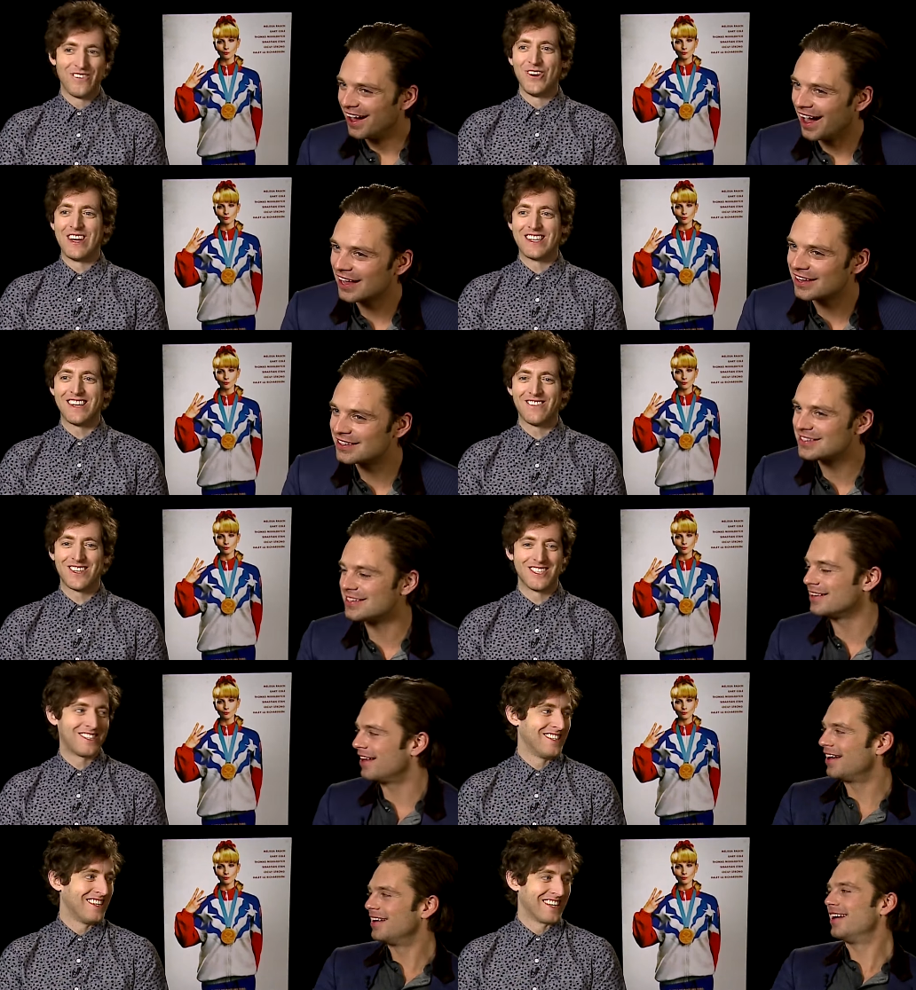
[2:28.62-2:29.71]
Speaker 1: few weeks after
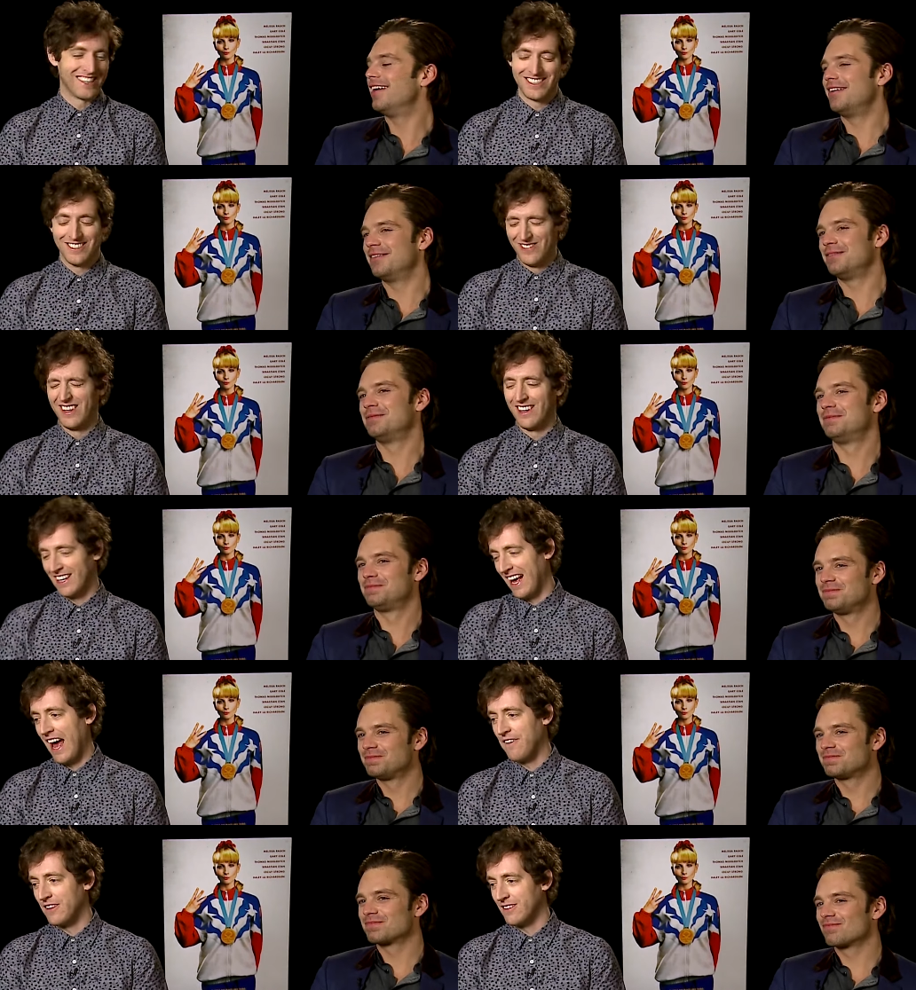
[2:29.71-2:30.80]
shooting that, yeah. I'd just be like
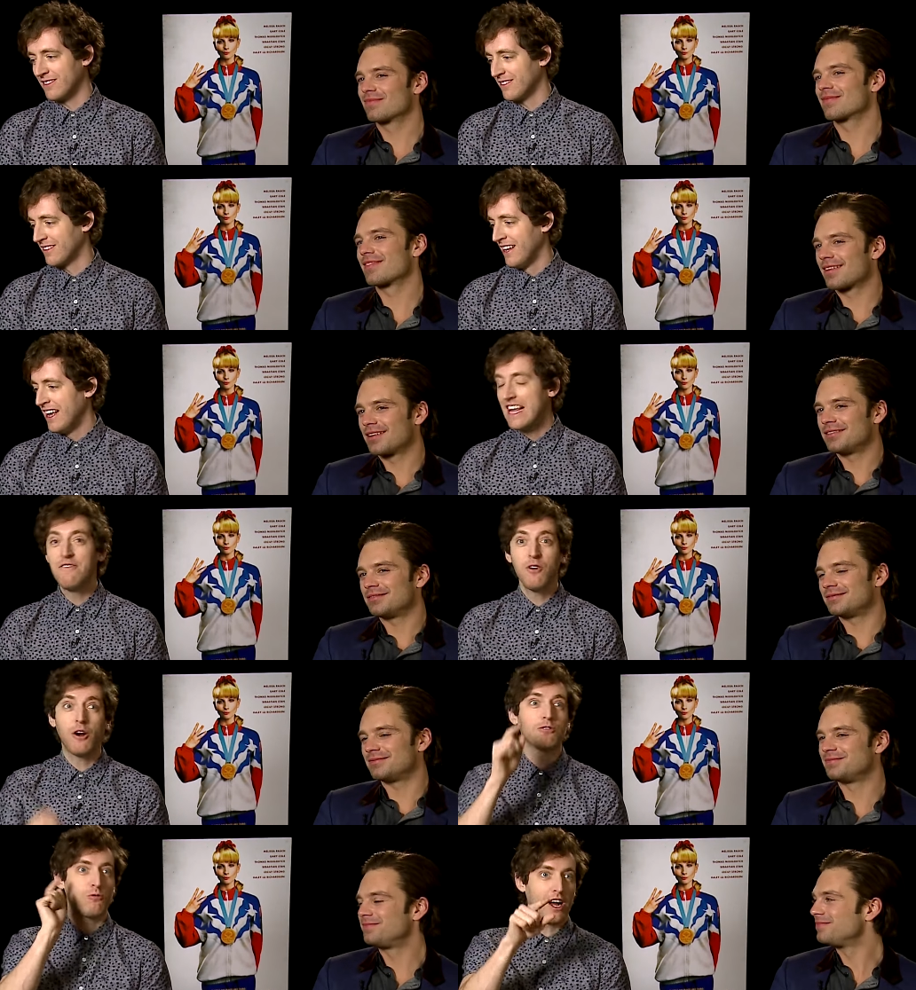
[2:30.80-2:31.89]
having this even
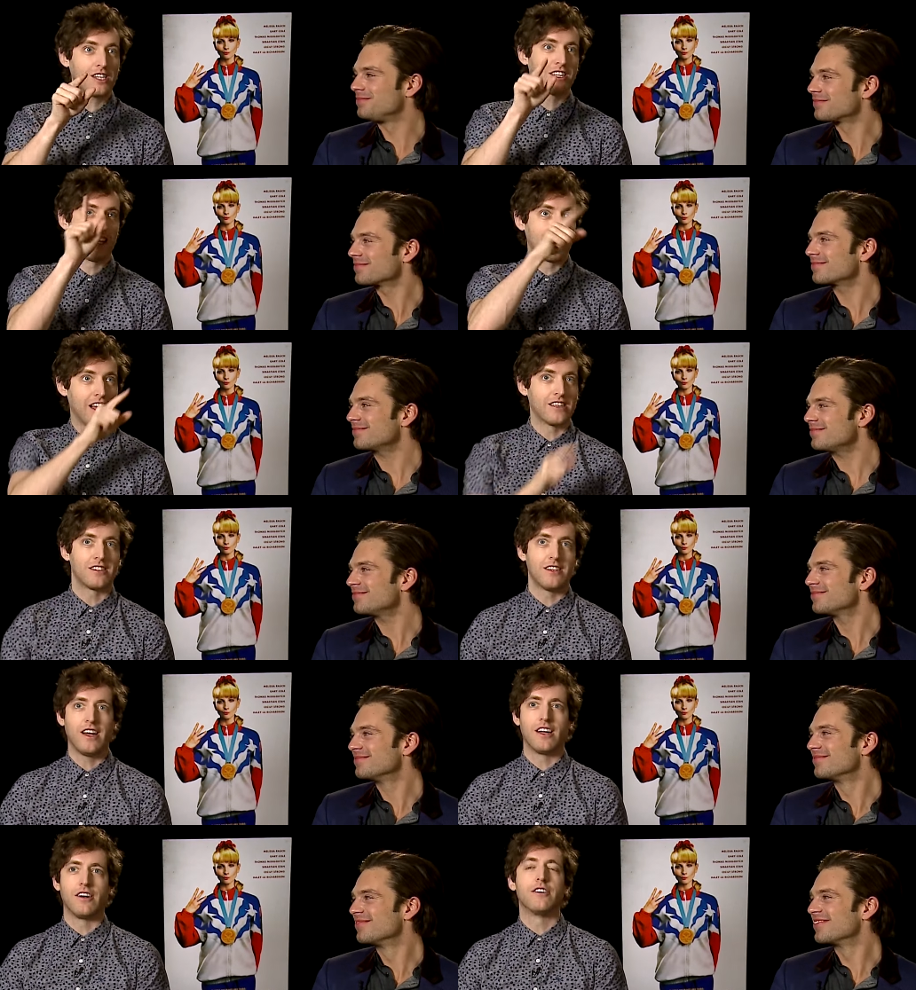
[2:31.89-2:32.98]
when I was watching it last
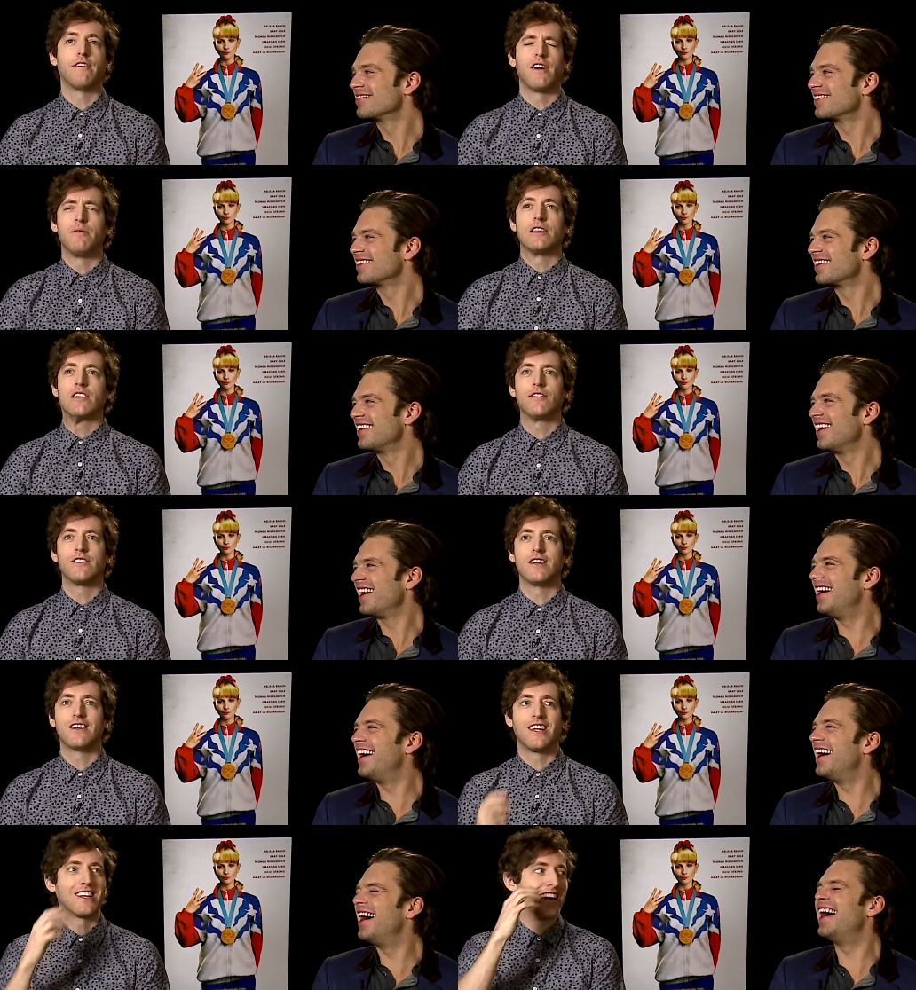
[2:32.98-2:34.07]
night I, I found myself in the
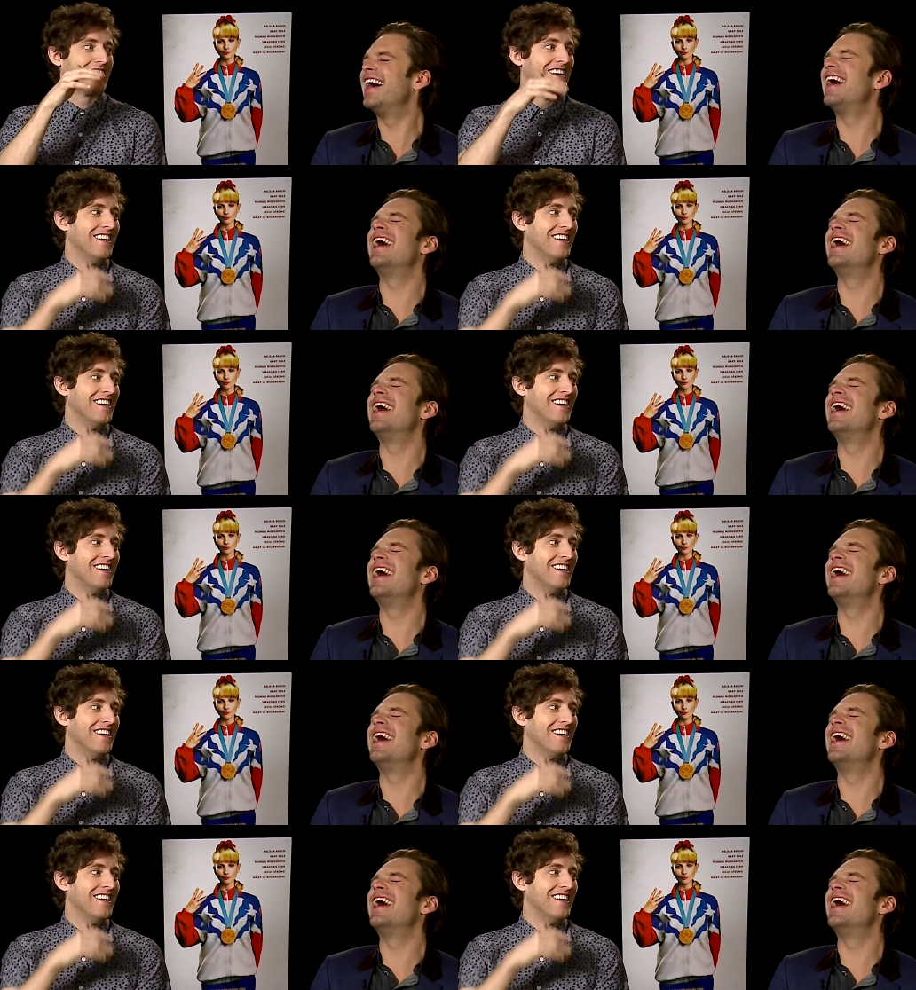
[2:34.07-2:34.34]
thing like